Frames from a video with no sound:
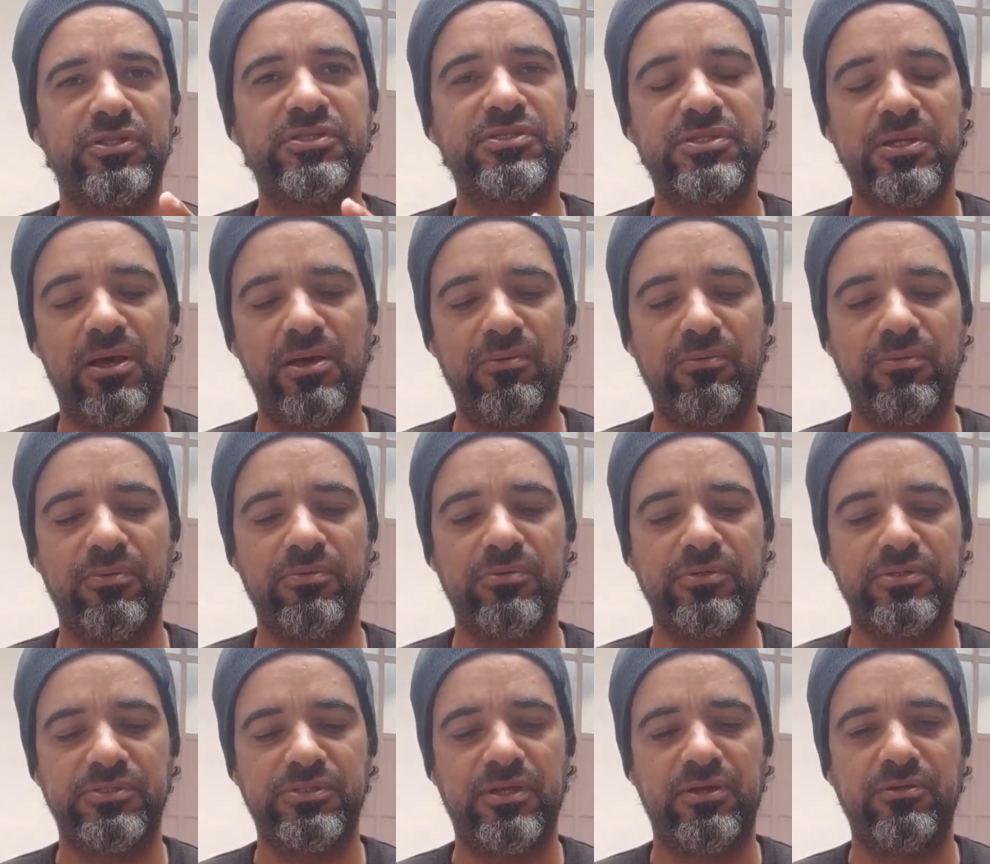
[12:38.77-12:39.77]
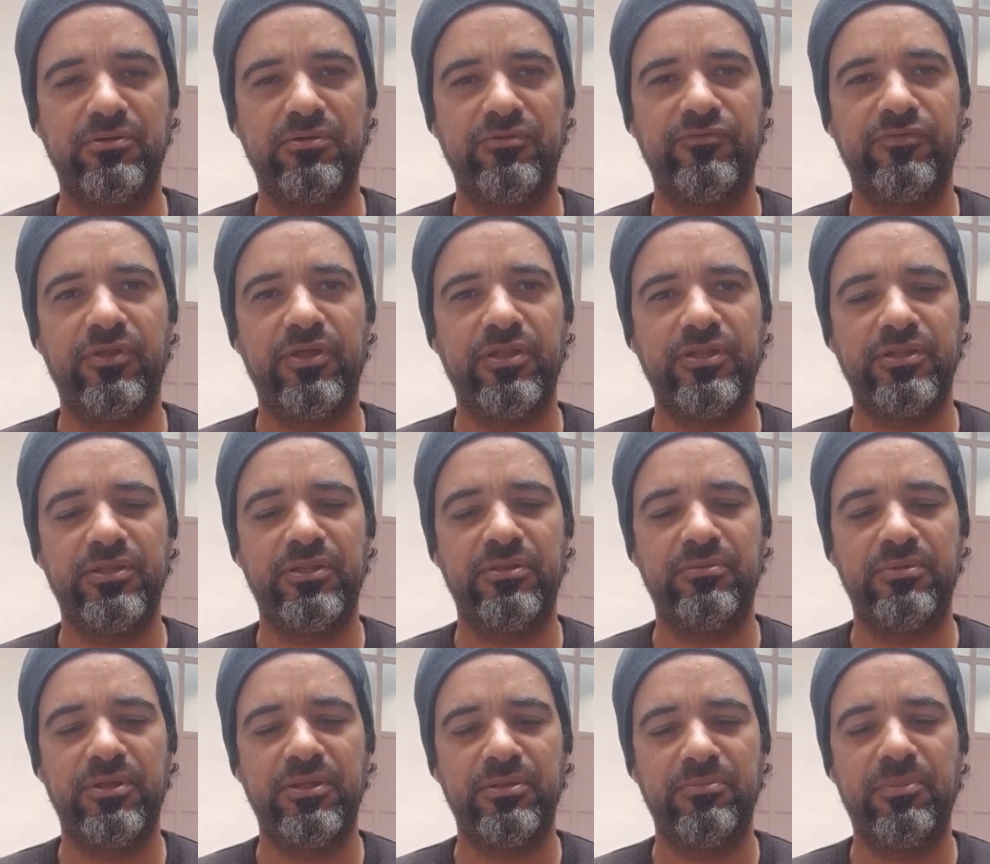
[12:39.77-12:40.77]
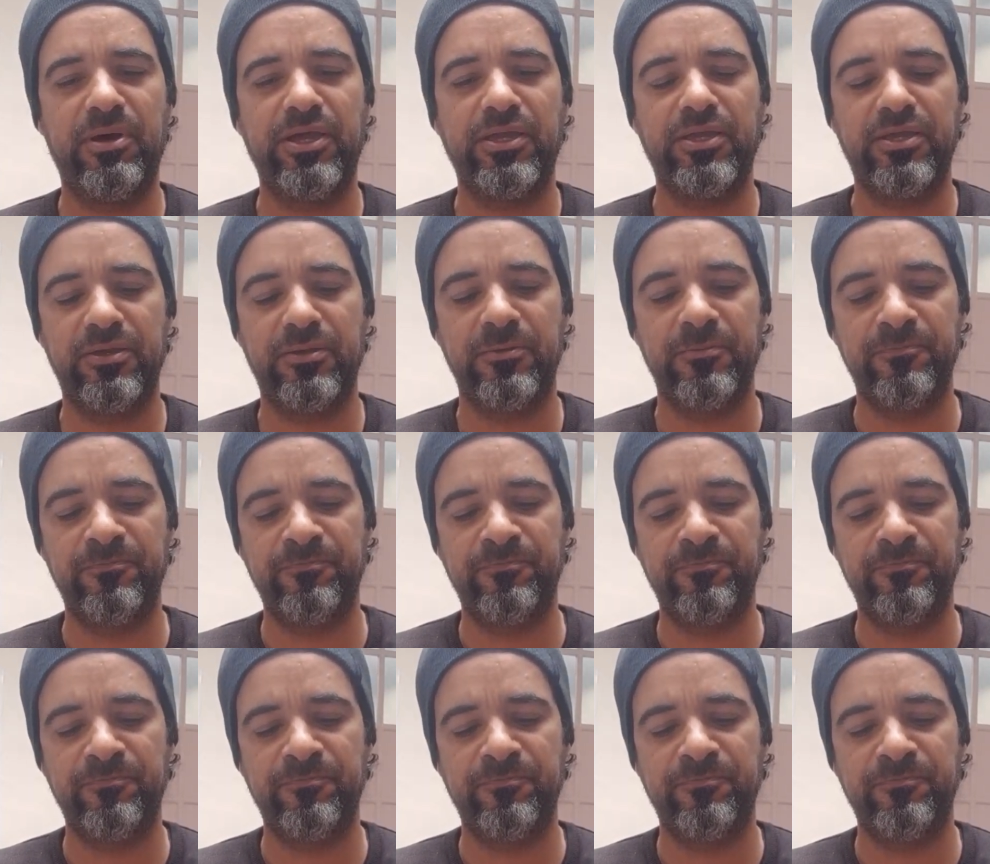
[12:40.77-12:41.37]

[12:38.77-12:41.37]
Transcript: the sound of that in the mic.